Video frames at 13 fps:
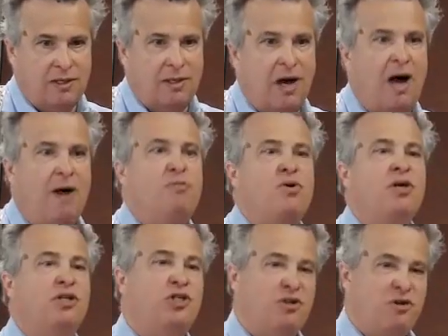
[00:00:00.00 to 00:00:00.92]
I'm going
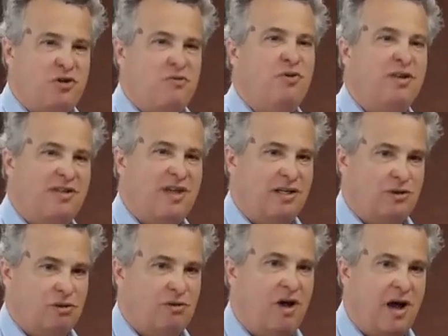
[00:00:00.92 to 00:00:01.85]
to show you what
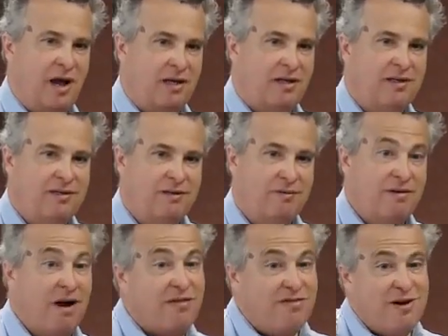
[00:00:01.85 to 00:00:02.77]
that's like. We're
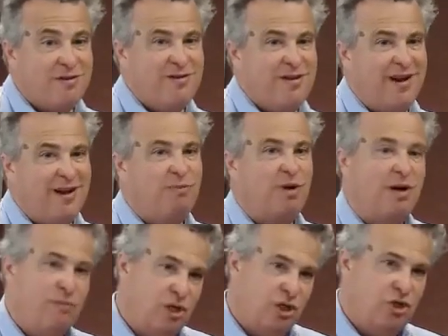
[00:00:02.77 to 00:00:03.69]
not there yet, but
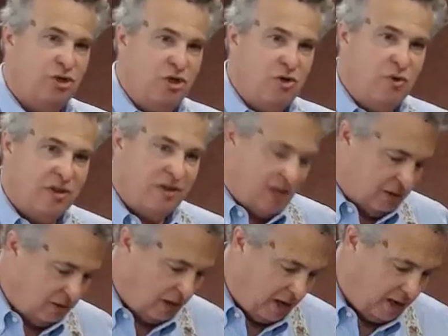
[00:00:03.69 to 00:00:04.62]
I'm going to show you what
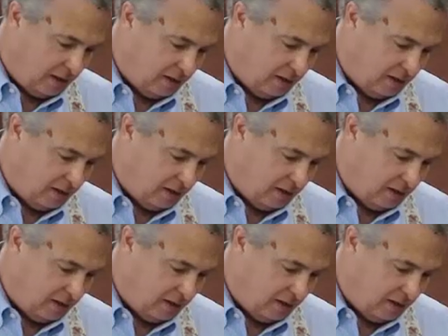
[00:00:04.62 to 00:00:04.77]
that's like.